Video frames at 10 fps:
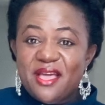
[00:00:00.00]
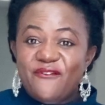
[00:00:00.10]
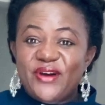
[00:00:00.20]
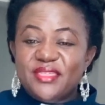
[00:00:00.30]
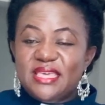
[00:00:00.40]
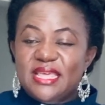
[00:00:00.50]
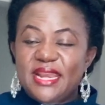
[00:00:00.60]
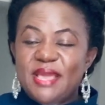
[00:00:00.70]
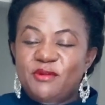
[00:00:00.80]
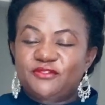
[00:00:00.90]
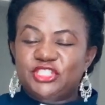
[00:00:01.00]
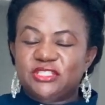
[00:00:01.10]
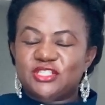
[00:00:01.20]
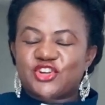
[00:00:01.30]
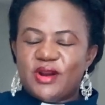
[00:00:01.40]
Father, in the name of
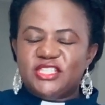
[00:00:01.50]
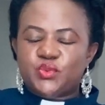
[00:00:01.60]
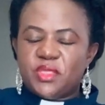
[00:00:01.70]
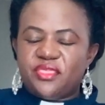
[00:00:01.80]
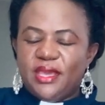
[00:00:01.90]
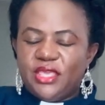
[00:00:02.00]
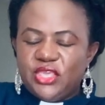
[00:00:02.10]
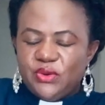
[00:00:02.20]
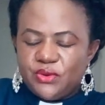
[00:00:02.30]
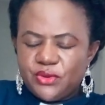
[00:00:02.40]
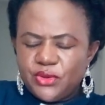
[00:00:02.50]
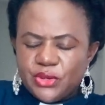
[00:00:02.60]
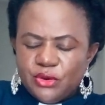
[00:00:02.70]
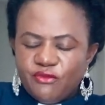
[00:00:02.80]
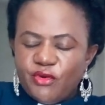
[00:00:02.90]
Jesus Christ, we thank you
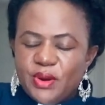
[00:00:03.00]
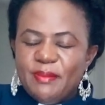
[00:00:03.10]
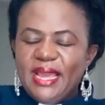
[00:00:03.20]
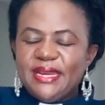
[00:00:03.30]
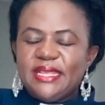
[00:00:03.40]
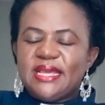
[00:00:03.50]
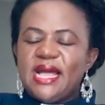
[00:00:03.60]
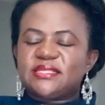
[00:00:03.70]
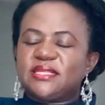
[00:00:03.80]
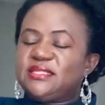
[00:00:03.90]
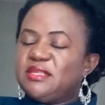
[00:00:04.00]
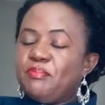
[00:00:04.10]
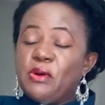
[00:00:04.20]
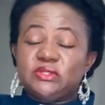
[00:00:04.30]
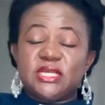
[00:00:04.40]
for reminding us that it's
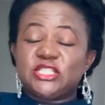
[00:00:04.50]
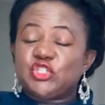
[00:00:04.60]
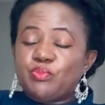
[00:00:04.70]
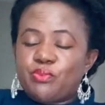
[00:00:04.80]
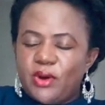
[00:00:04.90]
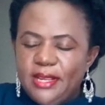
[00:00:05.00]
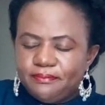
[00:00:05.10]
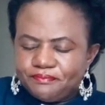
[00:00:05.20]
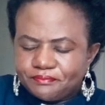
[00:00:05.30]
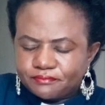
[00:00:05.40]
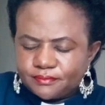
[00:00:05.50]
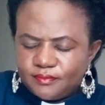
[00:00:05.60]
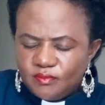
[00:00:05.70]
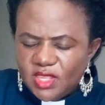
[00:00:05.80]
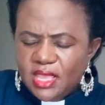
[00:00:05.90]
important to pray
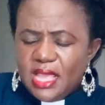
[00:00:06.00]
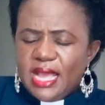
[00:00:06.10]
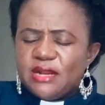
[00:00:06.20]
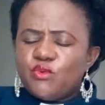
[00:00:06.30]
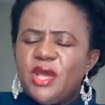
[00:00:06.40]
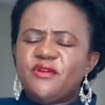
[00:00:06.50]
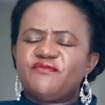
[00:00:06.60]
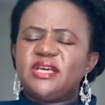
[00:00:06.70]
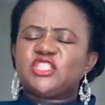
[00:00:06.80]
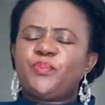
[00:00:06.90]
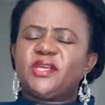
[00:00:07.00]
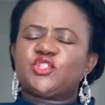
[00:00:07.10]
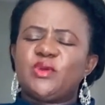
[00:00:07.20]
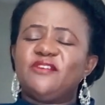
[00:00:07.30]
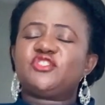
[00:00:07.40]
and one of the aspects
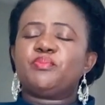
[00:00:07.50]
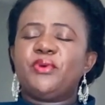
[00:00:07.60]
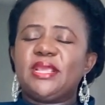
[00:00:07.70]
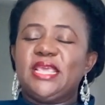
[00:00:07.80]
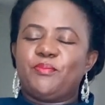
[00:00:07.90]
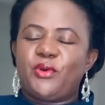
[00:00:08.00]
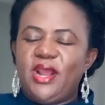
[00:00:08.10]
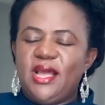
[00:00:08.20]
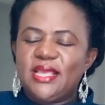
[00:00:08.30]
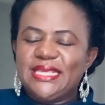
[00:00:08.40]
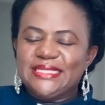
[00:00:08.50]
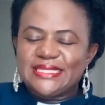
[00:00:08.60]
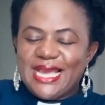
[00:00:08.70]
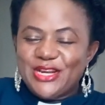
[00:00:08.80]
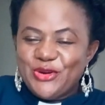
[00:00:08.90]
we have to bring in prayer is
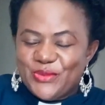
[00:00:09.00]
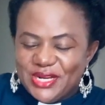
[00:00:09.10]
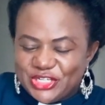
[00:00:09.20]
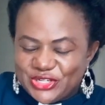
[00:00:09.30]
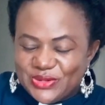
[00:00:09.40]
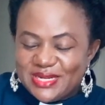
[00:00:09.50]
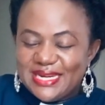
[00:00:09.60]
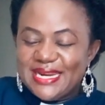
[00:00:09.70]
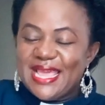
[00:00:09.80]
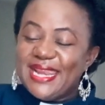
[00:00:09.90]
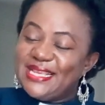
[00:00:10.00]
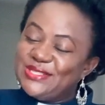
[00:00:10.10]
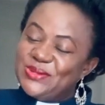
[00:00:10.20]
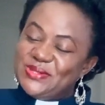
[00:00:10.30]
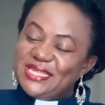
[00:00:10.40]
adoration and
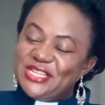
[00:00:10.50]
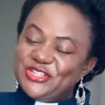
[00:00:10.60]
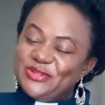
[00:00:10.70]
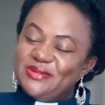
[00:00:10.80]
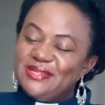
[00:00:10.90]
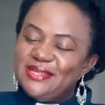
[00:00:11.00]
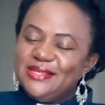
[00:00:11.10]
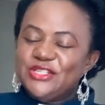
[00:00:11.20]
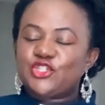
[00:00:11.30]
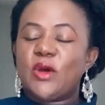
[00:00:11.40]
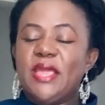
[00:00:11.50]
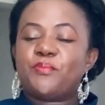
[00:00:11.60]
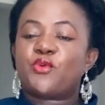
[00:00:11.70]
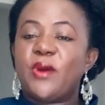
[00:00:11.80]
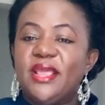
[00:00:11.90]
exaltation. So I
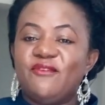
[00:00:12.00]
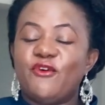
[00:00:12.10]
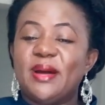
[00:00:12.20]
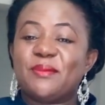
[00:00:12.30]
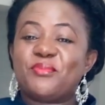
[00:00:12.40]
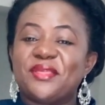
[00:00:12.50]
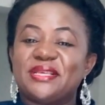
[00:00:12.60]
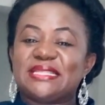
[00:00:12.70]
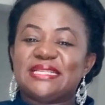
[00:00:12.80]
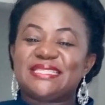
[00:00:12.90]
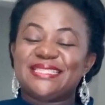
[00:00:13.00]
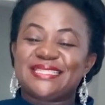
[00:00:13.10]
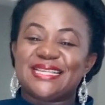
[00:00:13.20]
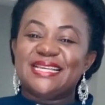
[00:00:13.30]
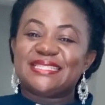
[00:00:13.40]
pray for my brothers and
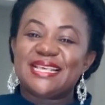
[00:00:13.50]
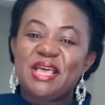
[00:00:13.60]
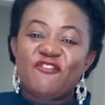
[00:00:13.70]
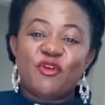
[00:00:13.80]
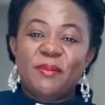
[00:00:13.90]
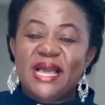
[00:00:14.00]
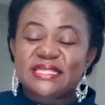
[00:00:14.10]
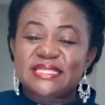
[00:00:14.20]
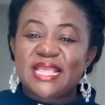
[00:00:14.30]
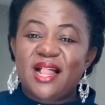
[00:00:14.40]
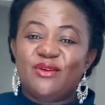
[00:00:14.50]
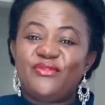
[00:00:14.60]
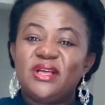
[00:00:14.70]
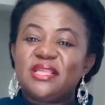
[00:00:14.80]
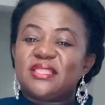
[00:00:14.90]
sisters, for
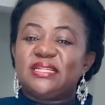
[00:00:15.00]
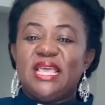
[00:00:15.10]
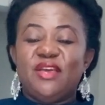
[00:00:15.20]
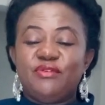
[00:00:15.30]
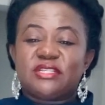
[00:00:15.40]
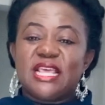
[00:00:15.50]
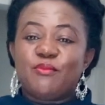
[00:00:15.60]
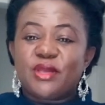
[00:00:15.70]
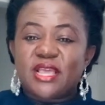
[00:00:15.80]
myself, that every time we